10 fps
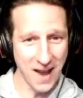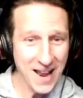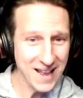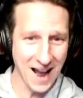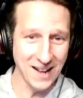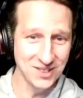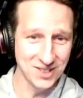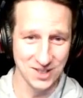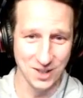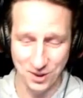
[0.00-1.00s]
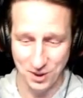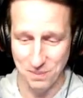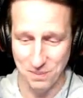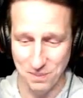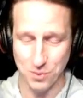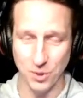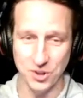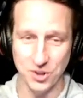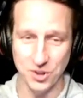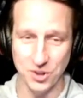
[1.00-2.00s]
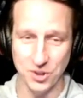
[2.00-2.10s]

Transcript: any answers at third base whatsoever,